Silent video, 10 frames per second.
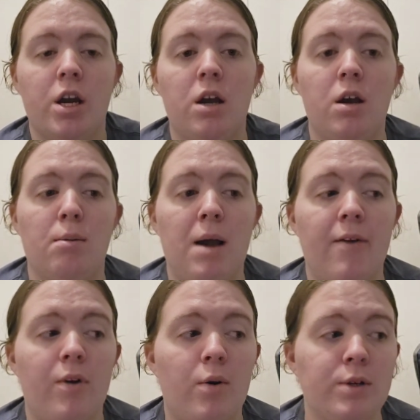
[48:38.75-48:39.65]

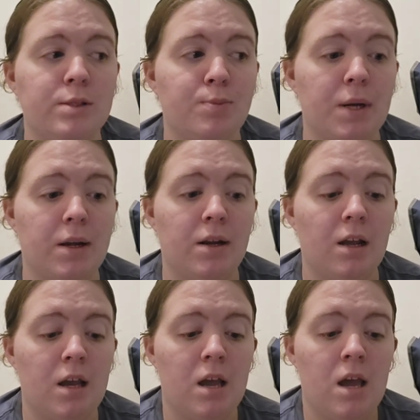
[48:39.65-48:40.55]
I've always been
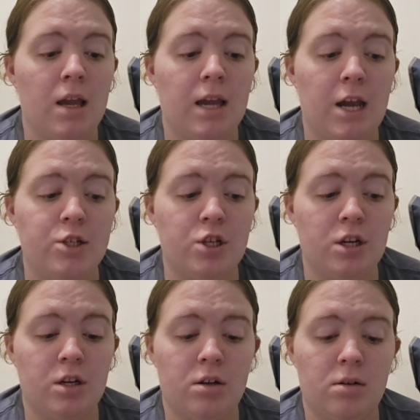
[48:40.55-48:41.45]

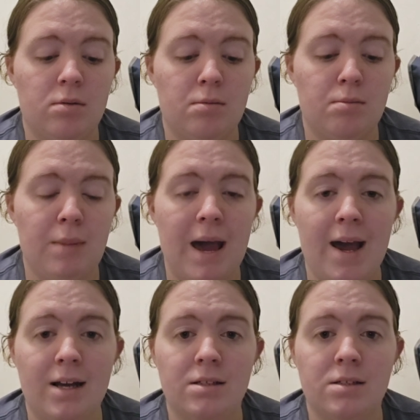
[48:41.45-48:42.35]
catching
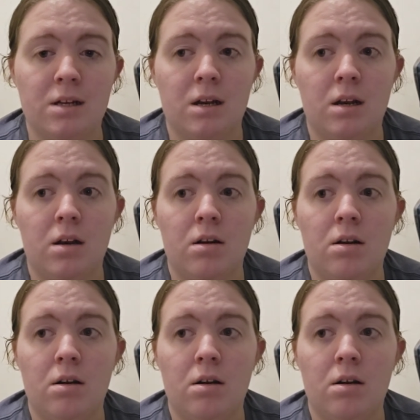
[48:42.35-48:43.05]
bass and